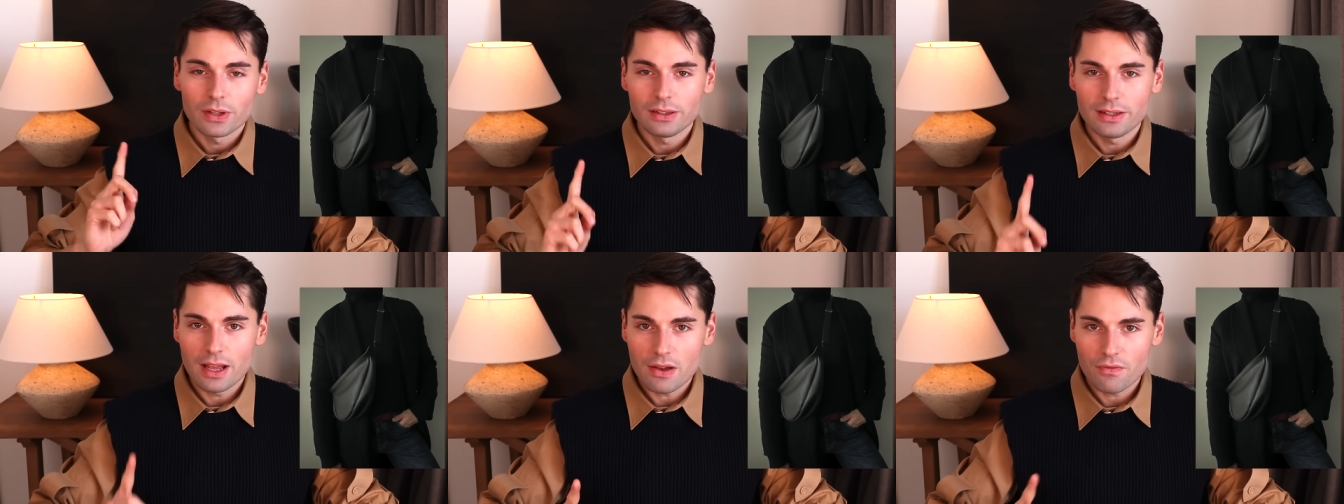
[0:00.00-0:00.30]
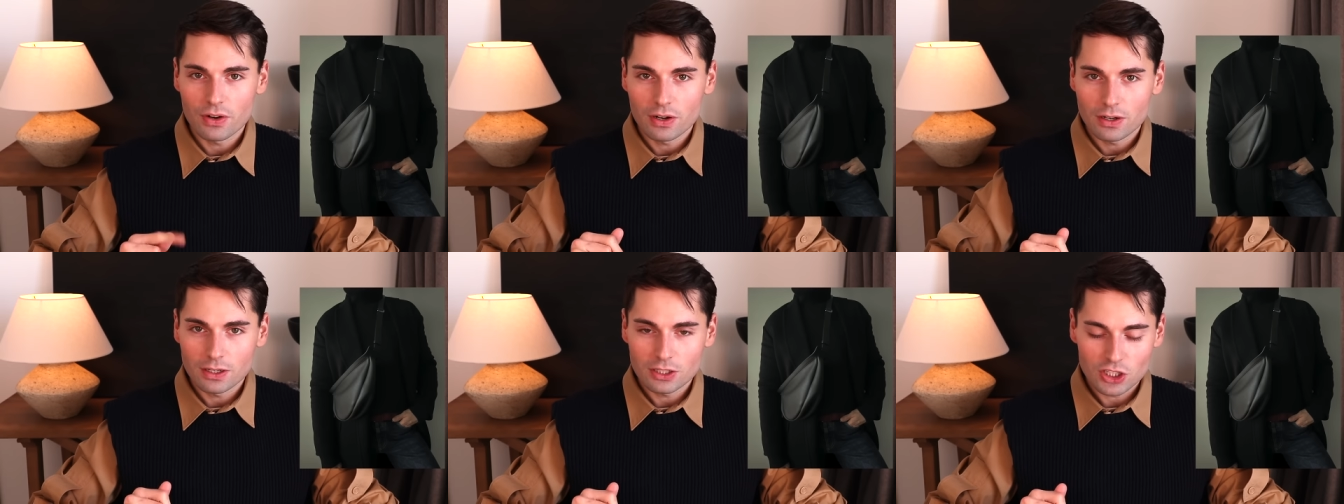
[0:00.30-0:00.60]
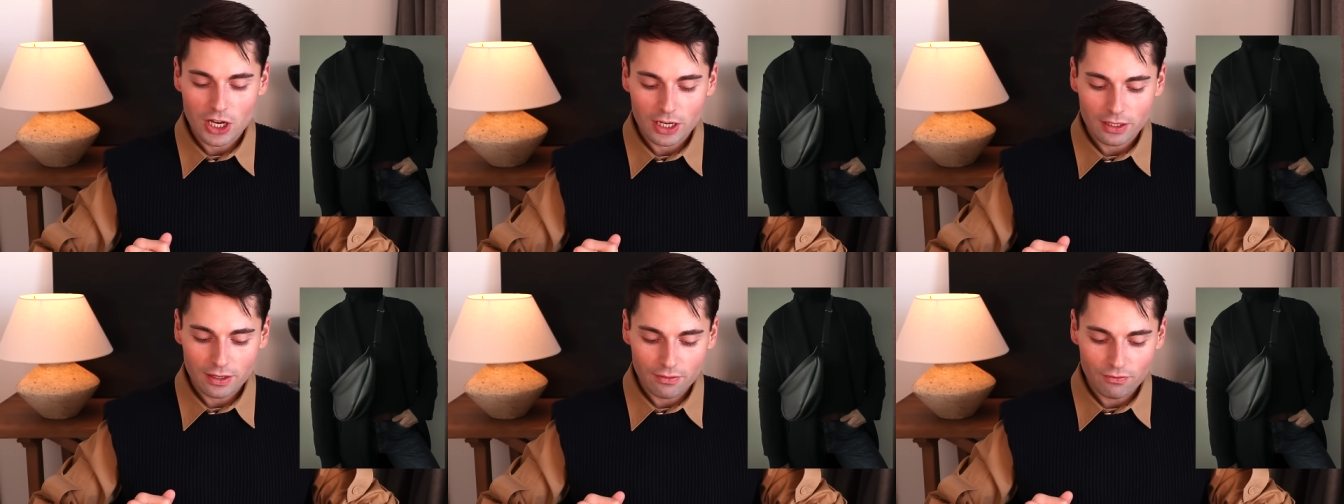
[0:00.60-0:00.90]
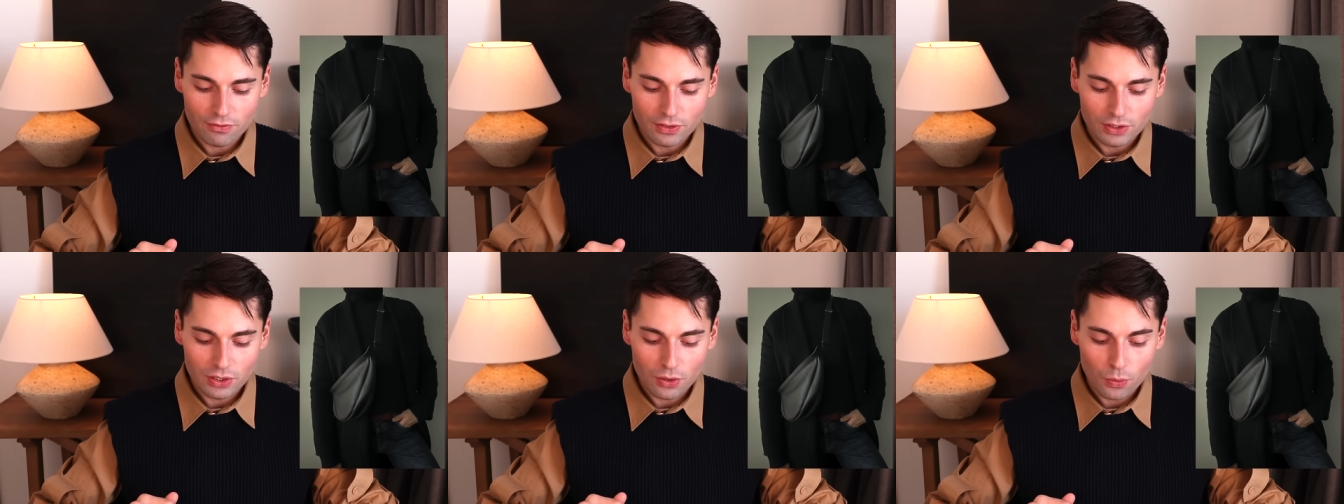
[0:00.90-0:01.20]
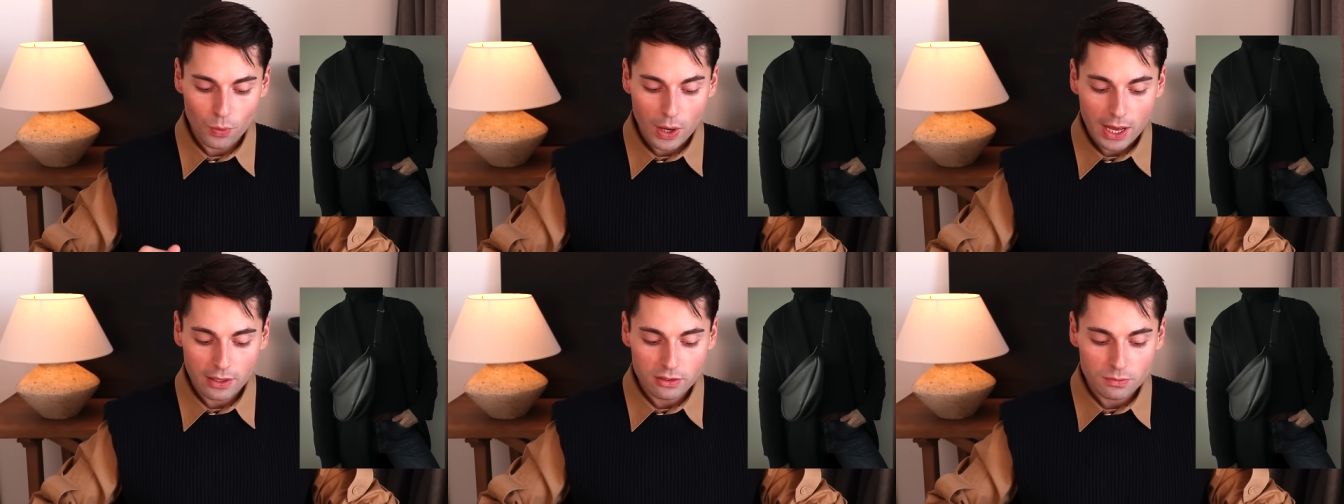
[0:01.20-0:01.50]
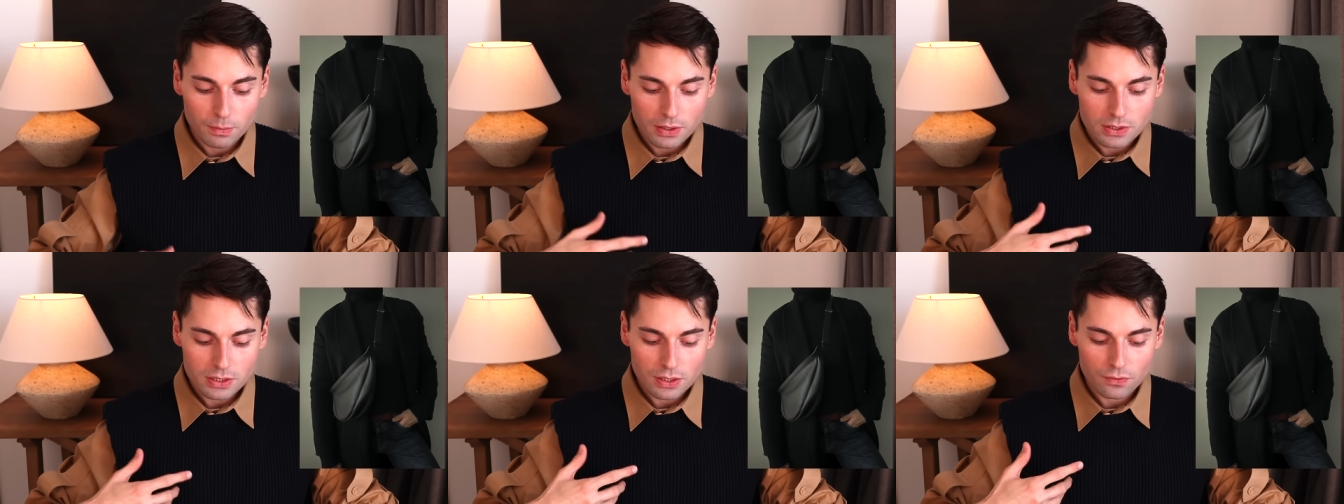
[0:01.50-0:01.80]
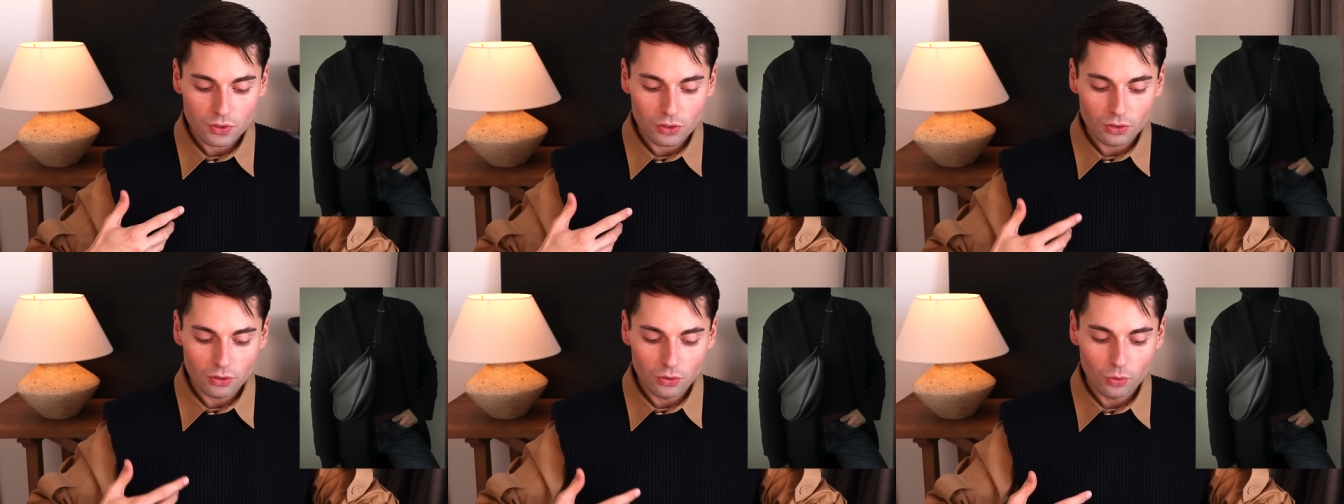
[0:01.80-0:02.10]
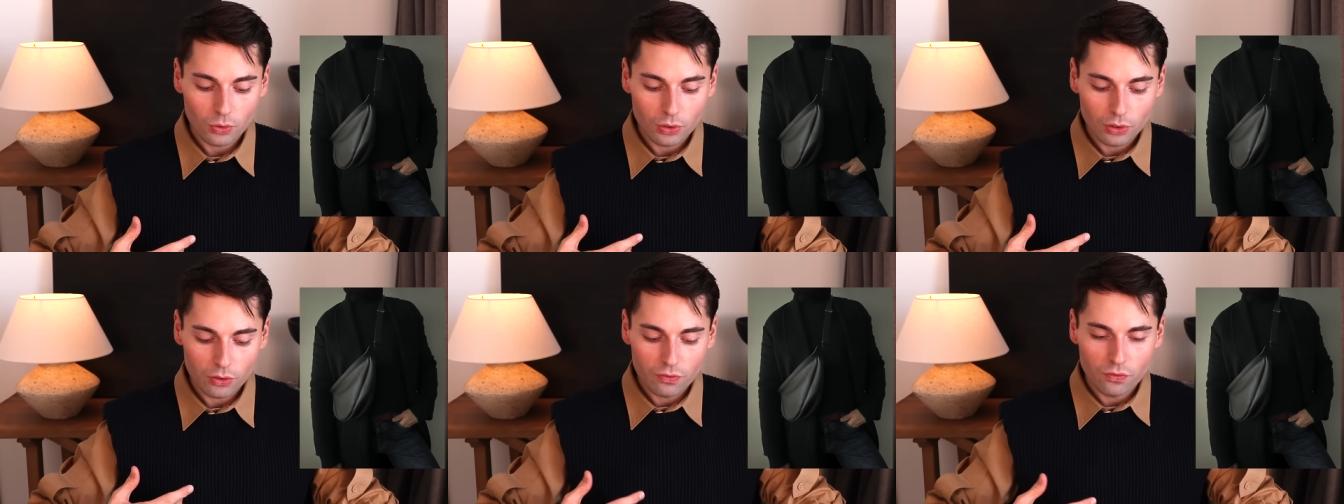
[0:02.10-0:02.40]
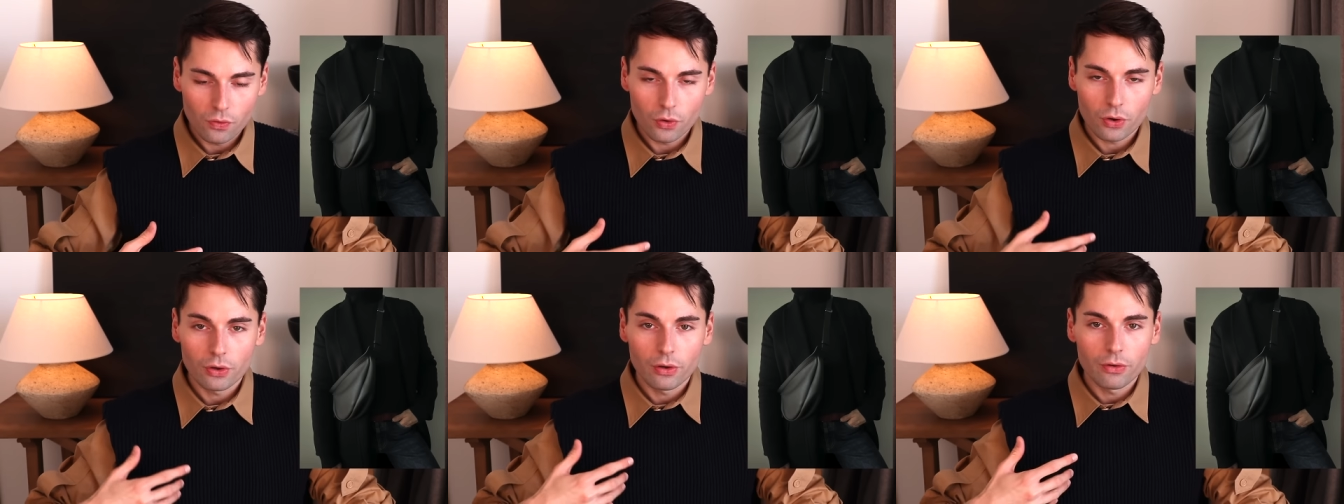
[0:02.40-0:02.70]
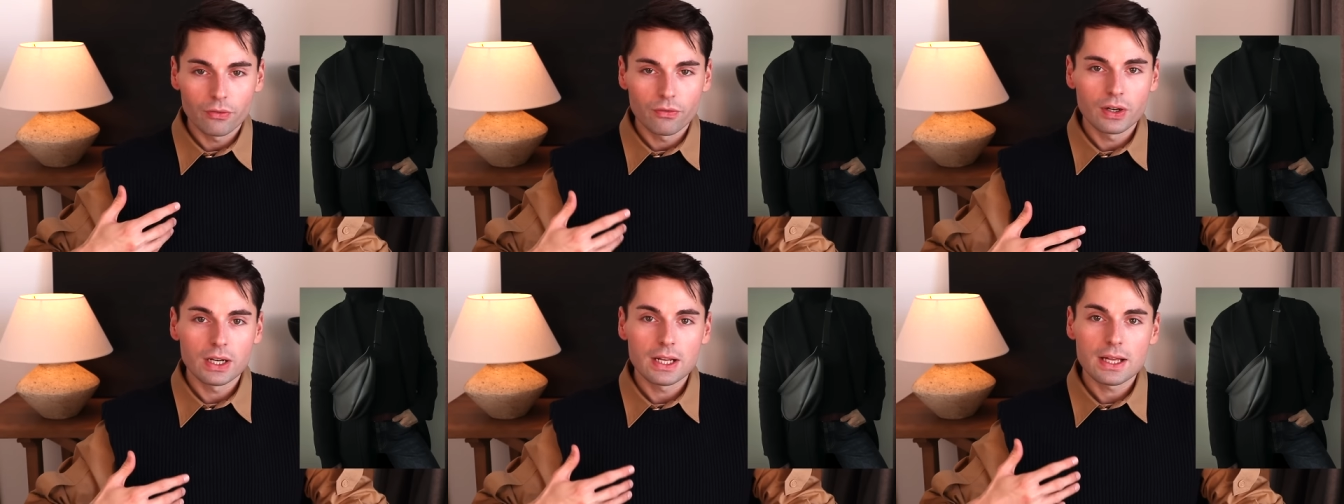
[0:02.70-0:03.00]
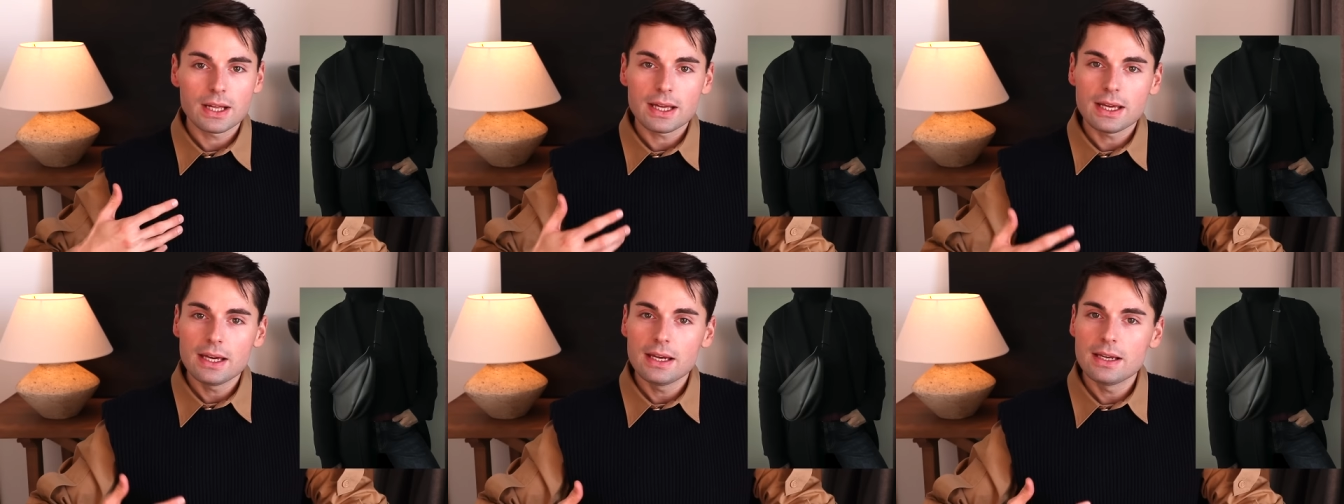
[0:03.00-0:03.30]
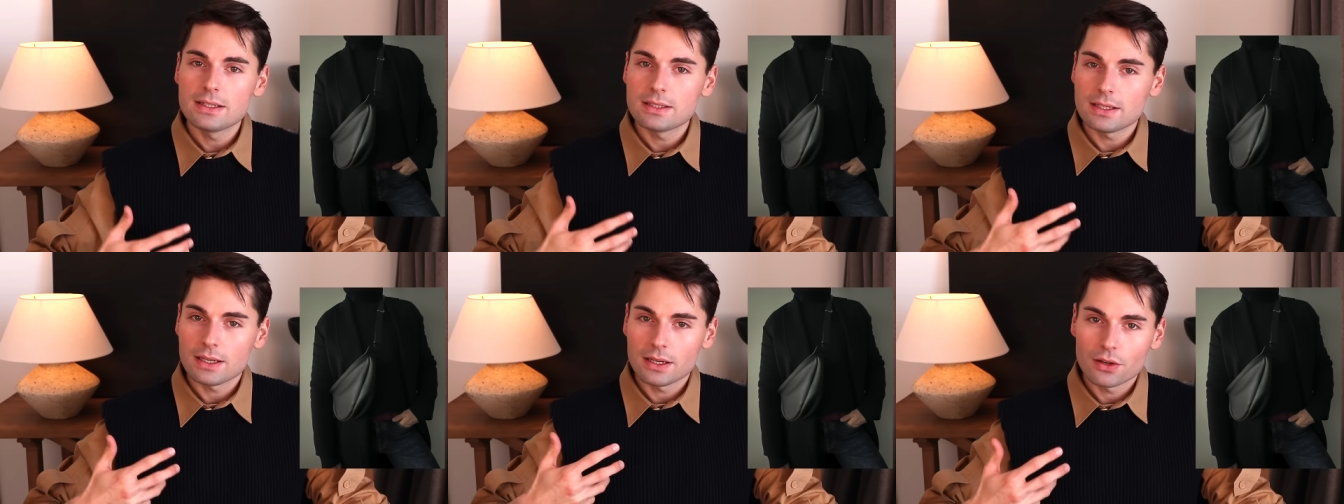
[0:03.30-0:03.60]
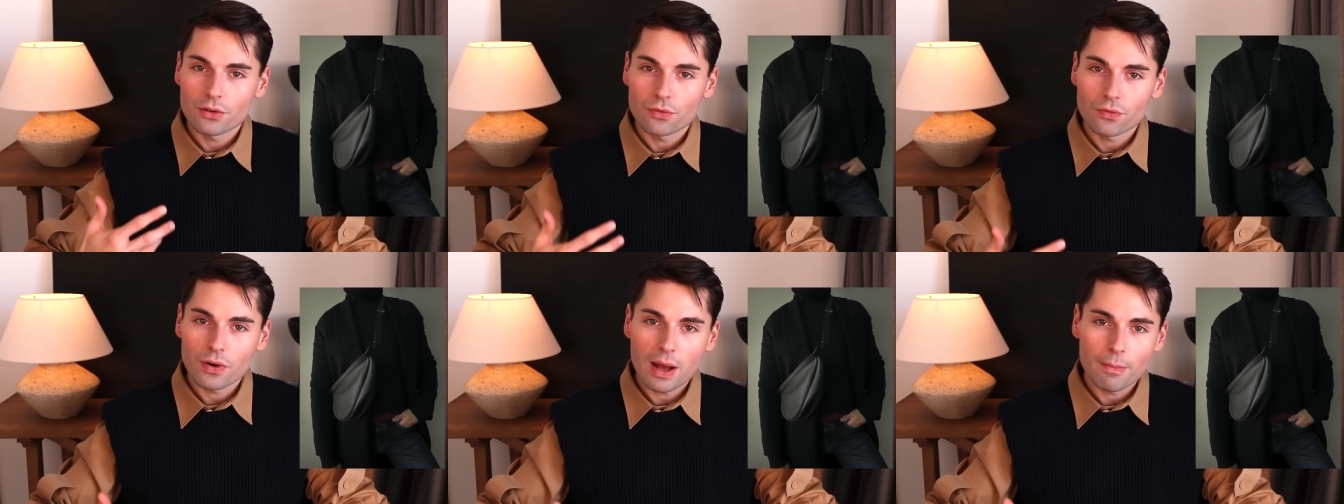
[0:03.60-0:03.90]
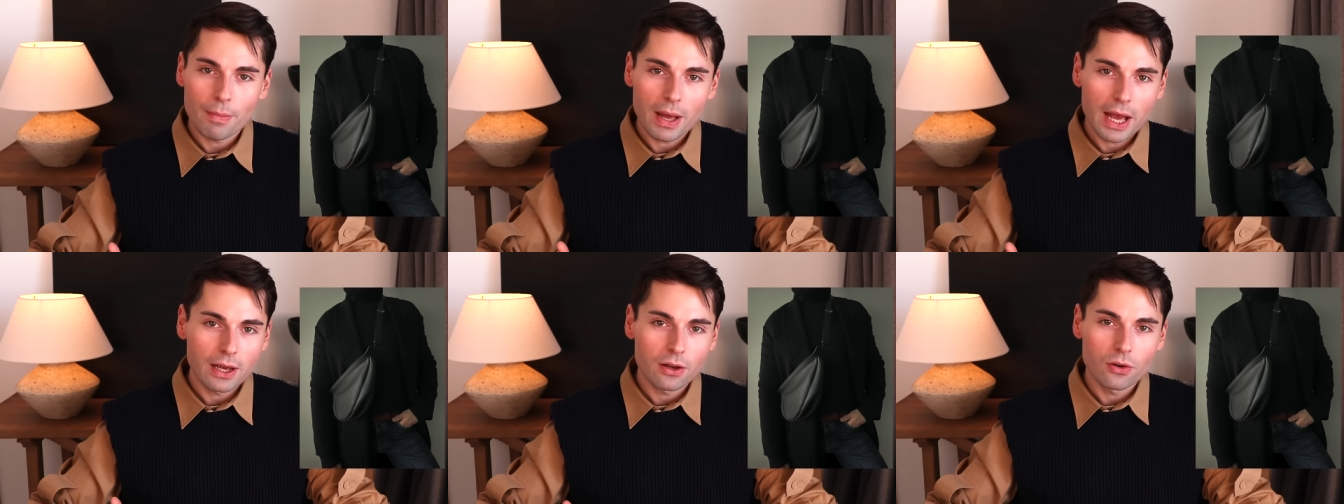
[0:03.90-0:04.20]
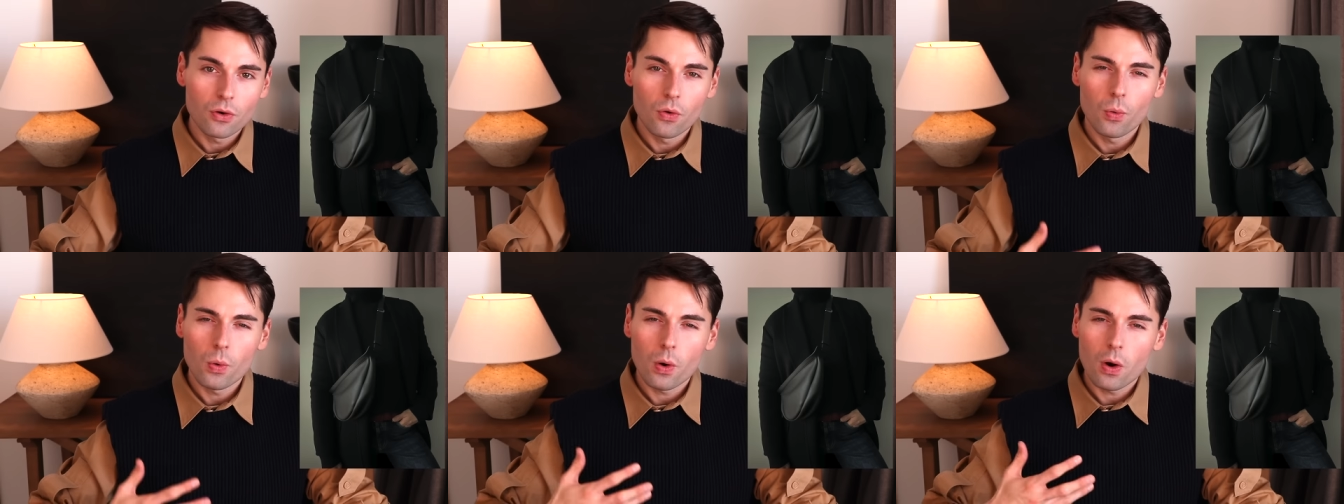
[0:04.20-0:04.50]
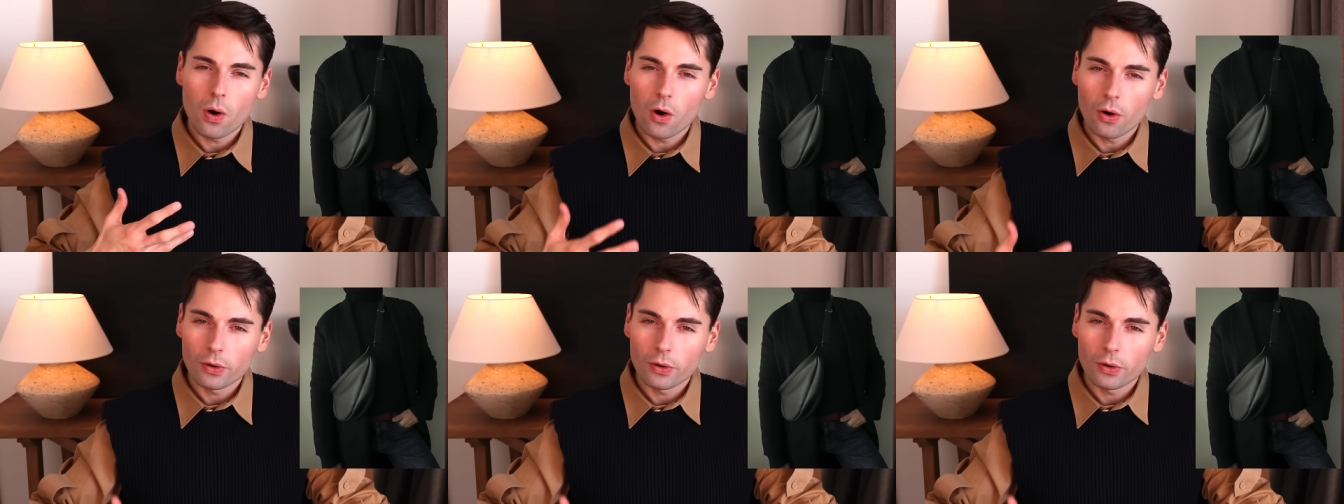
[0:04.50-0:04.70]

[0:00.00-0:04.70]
definitely check that video out because if you're looking for a really easy crab angle,